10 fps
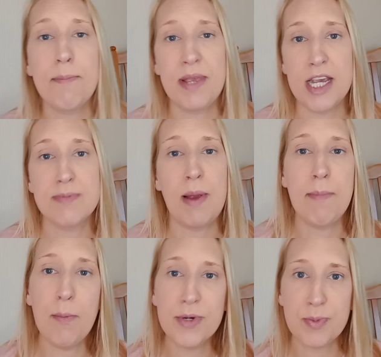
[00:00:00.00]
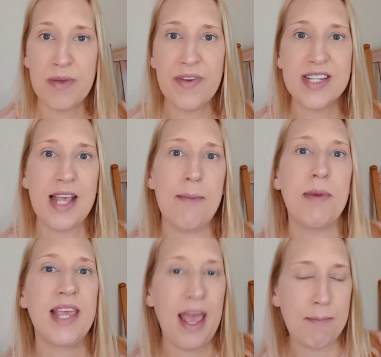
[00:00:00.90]
because my mum was with us,
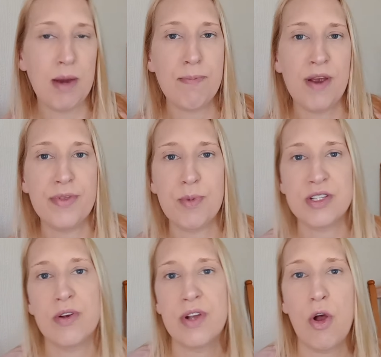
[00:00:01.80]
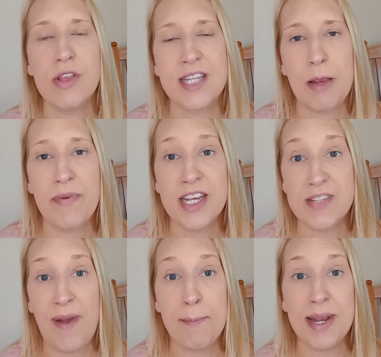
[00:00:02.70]
and again, my brother was on holiday with
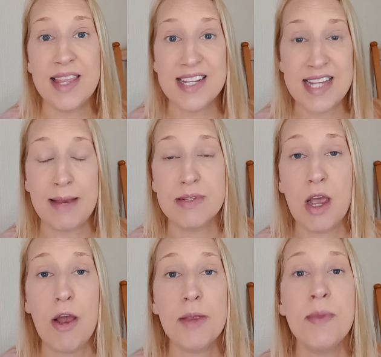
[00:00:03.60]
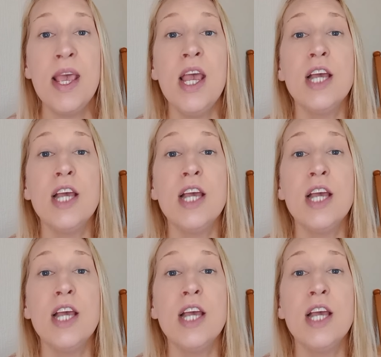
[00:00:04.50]
his family at the same time.